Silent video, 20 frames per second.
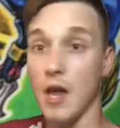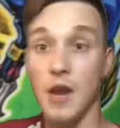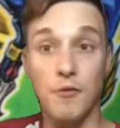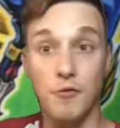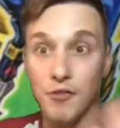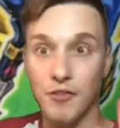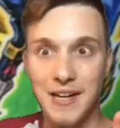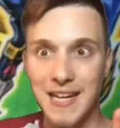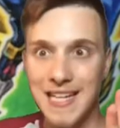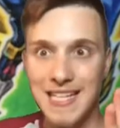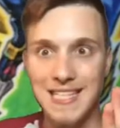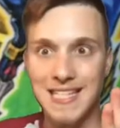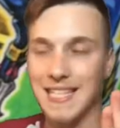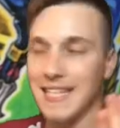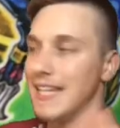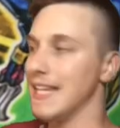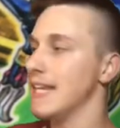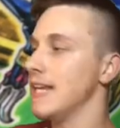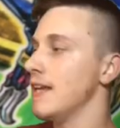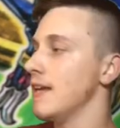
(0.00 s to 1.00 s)

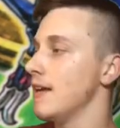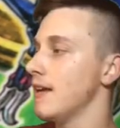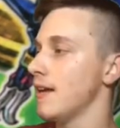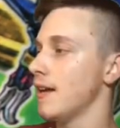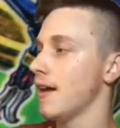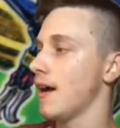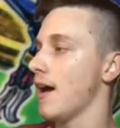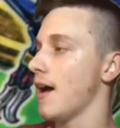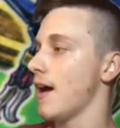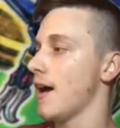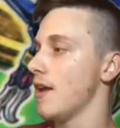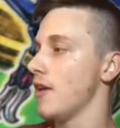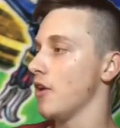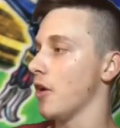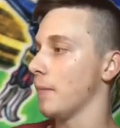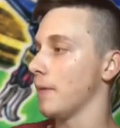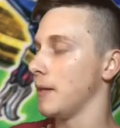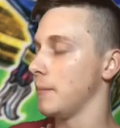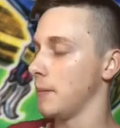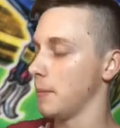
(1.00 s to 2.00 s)
Recently, uh, not
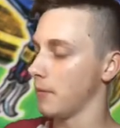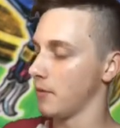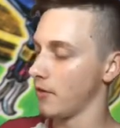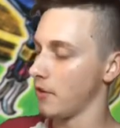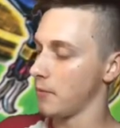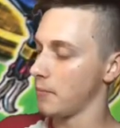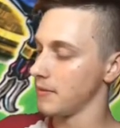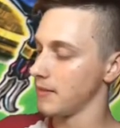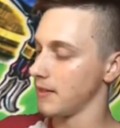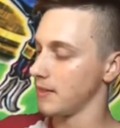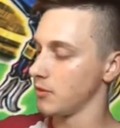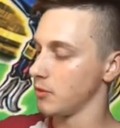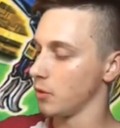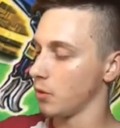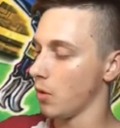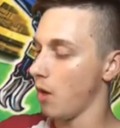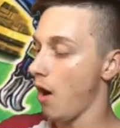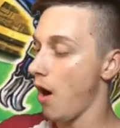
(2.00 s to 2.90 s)
many people have opened it at all.